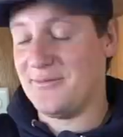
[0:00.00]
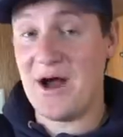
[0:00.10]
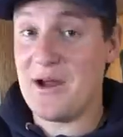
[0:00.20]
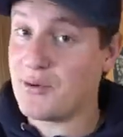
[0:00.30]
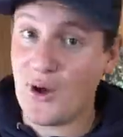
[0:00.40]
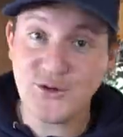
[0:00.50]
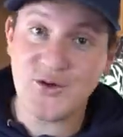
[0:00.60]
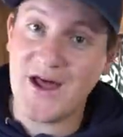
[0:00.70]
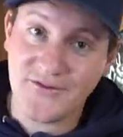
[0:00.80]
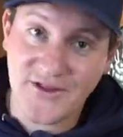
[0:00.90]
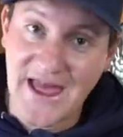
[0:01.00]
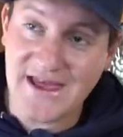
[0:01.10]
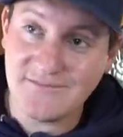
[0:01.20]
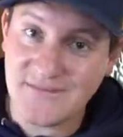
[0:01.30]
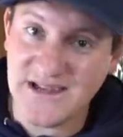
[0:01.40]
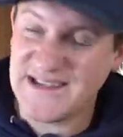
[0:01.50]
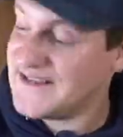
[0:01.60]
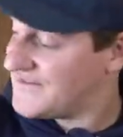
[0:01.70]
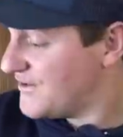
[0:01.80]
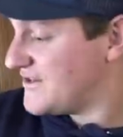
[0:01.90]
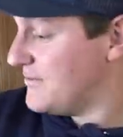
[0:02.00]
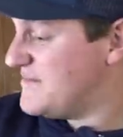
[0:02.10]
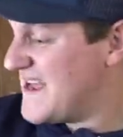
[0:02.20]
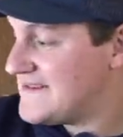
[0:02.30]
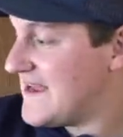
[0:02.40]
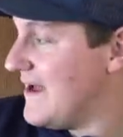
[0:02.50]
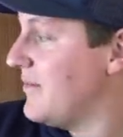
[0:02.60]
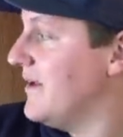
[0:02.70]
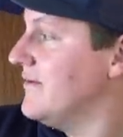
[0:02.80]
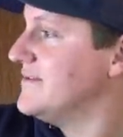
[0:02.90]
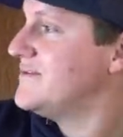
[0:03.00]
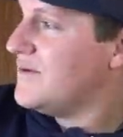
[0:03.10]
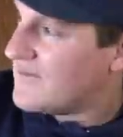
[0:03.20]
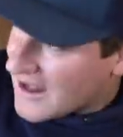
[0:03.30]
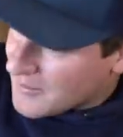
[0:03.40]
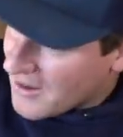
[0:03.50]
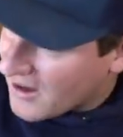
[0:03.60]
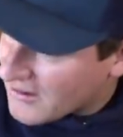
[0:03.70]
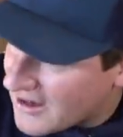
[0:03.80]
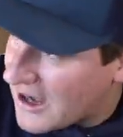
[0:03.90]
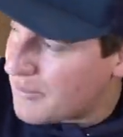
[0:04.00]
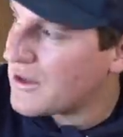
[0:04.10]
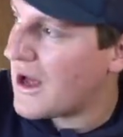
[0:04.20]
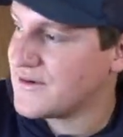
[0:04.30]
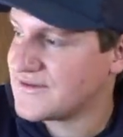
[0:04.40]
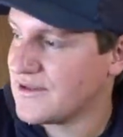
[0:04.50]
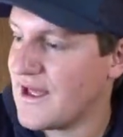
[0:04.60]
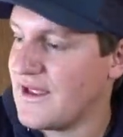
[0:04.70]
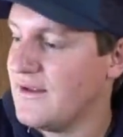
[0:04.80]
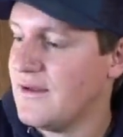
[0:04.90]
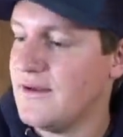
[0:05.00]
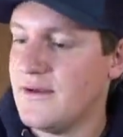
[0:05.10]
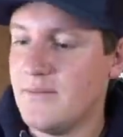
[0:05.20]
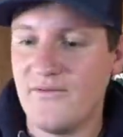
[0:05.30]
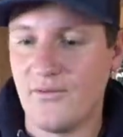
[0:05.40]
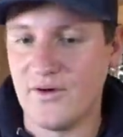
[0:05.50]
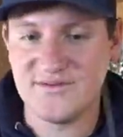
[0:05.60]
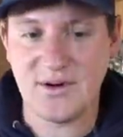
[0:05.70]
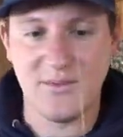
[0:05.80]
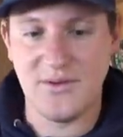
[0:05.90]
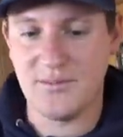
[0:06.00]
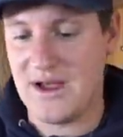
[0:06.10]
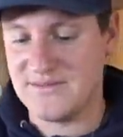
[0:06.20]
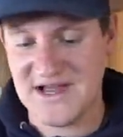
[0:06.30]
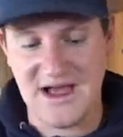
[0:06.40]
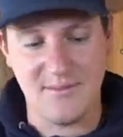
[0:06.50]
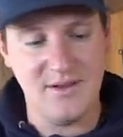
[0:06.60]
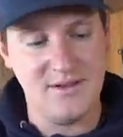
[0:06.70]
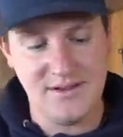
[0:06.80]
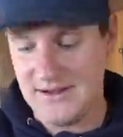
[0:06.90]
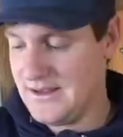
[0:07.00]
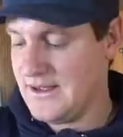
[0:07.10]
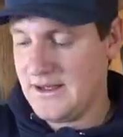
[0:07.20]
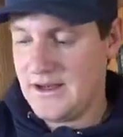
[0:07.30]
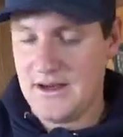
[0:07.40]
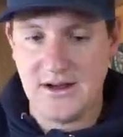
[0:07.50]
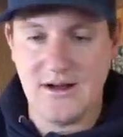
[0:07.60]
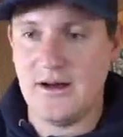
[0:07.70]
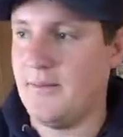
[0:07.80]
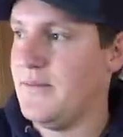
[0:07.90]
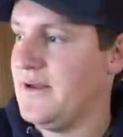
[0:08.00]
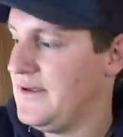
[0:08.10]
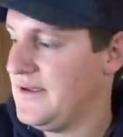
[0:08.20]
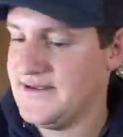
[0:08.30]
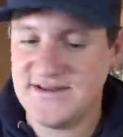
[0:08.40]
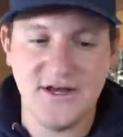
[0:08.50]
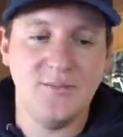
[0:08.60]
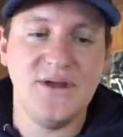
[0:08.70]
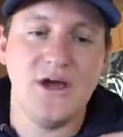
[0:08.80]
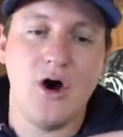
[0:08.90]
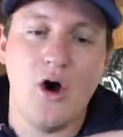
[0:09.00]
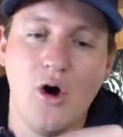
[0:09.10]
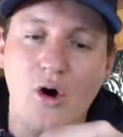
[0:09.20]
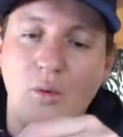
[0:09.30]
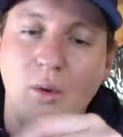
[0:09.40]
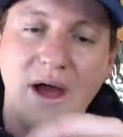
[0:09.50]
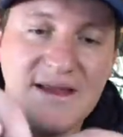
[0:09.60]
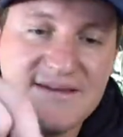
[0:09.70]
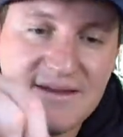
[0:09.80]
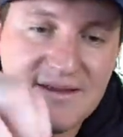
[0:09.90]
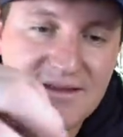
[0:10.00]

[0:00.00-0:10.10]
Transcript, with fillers: my approach right out the gate, at least for some daytime gills, we've got about a couple hours of light before it's probably prime time, um, is gonna be an all white